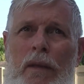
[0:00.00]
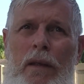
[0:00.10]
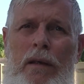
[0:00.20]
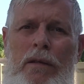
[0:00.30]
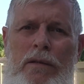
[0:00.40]

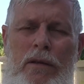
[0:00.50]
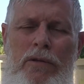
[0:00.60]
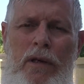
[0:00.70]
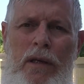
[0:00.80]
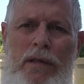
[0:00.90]
It is
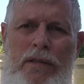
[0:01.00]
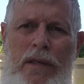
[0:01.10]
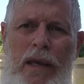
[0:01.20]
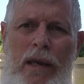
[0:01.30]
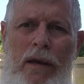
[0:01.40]
such a nice
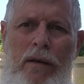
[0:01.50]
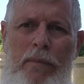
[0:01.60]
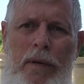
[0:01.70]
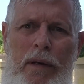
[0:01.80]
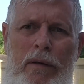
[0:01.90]
day out.
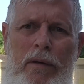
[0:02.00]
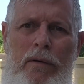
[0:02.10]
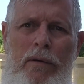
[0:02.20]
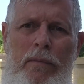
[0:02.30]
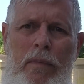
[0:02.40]
I'm gonna
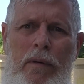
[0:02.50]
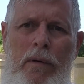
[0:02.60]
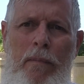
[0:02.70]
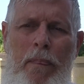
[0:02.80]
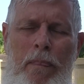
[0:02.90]
go
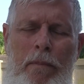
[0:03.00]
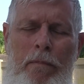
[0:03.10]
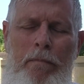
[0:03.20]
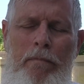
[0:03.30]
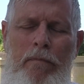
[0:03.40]

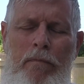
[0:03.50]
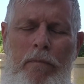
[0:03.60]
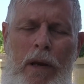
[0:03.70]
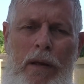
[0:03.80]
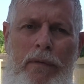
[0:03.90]

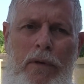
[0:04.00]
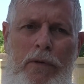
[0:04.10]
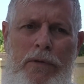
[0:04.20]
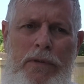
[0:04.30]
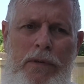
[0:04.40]
pot
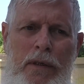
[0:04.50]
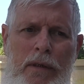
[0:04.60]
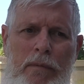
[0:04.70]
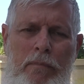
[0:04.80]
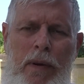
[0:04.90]
those
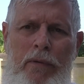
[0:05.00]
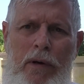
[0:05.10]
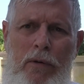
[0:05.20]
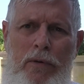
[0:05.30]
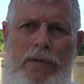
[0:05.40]

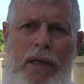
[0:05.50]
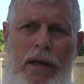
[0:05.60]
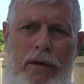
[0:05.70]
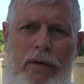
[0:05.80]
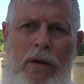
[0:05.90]
marigolds. Got
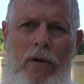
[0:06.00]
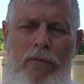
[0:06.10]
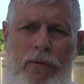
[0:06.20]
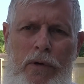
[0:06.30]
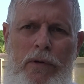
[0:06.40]
to go
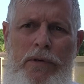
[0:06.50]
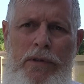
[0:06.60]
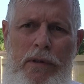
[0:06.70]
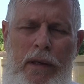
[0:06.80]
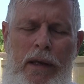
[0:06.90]

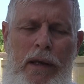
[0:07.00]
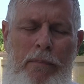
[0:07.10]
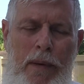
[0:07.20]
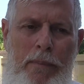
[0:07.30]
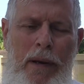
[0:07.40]
first. They got to
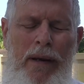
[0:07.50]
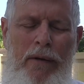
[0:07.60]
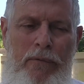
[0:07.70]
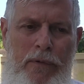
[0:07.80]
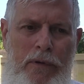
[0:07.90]
be potted
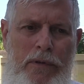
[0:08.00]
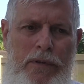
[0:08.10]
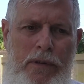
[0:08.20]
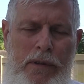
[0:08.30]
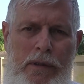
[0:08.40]

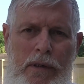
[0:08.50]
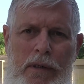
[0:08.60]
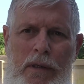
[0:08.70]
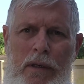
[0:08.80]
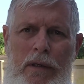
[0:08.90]
first,
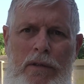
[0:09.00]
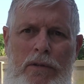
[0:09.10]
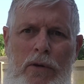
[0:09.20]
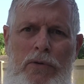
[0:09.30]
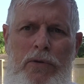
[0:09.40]
because
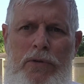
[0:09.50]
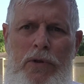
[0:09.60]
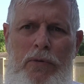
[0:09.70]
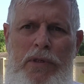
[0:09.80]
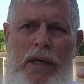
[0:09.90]
those are
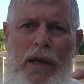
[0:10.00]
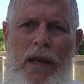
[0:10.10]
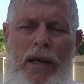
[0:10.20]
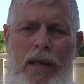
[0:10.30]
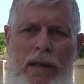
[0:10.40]
so
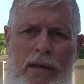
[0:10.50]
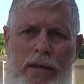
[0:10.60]
tiny.